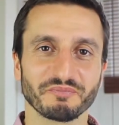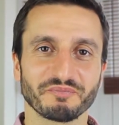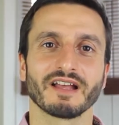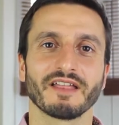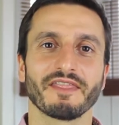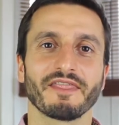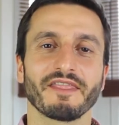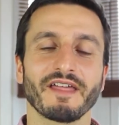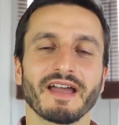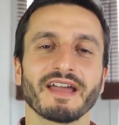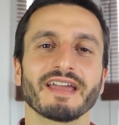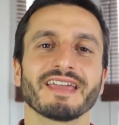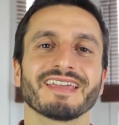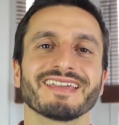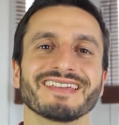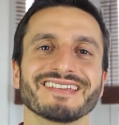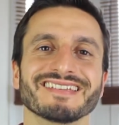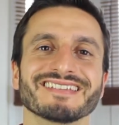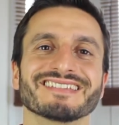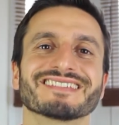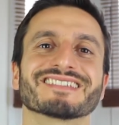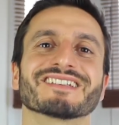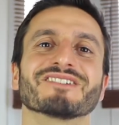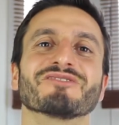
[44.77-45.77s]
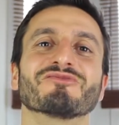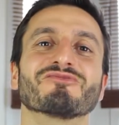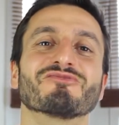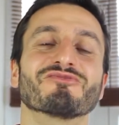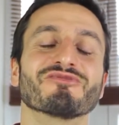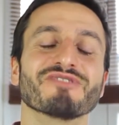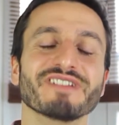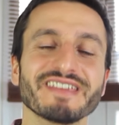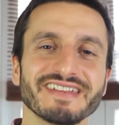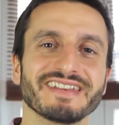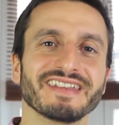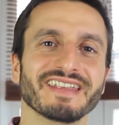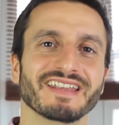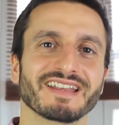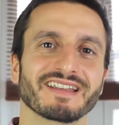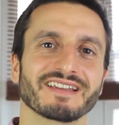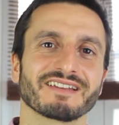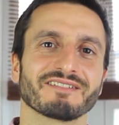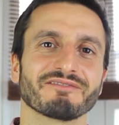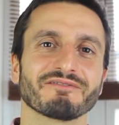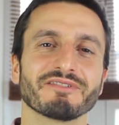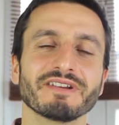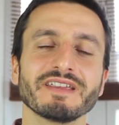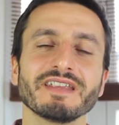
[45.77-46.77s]
and that is reading,
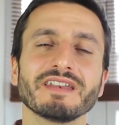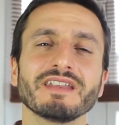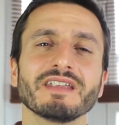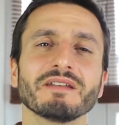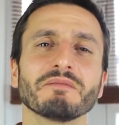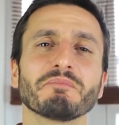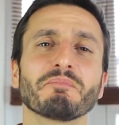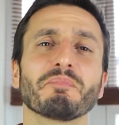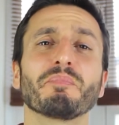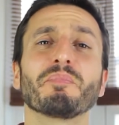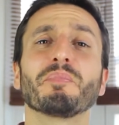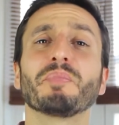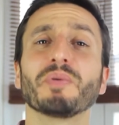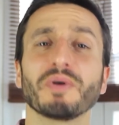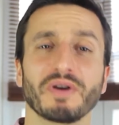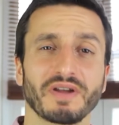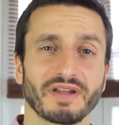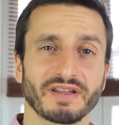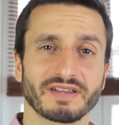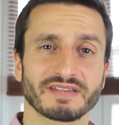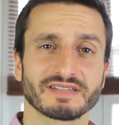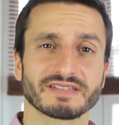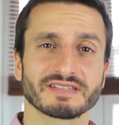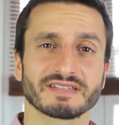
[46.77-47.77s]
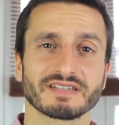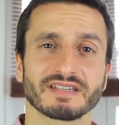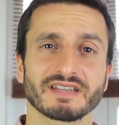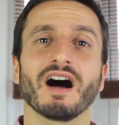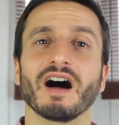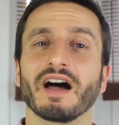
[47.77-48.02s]
reading books.